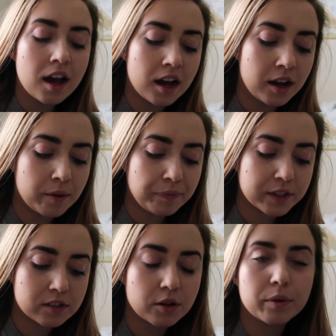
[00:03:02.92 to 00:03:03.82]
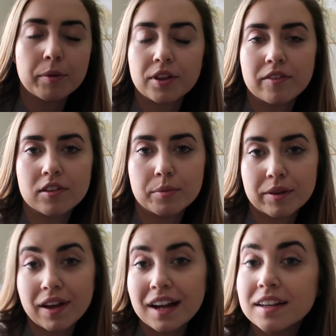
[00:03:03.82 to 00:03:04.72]
Um, so we both have a little
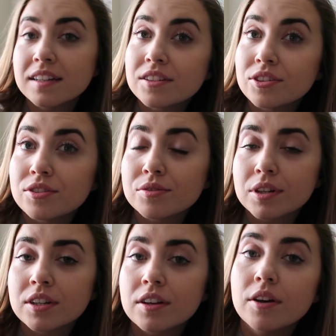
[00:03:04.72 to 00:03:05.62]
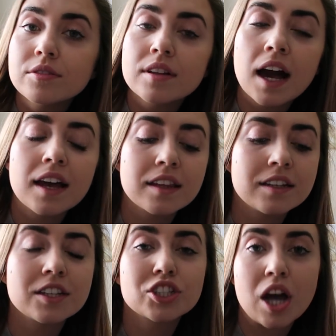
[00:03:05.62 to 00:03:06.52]
bit of editing to do, so we're gonna go do that and
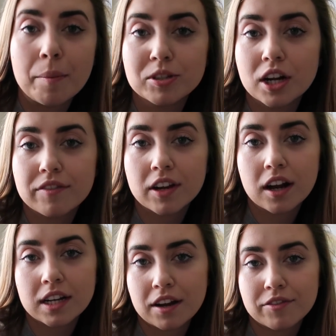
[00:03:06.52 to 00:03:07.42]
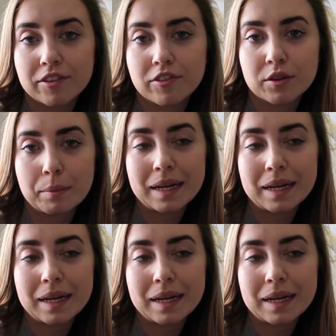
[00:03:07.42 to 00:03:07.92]
then shop, try to figure out an outfit for the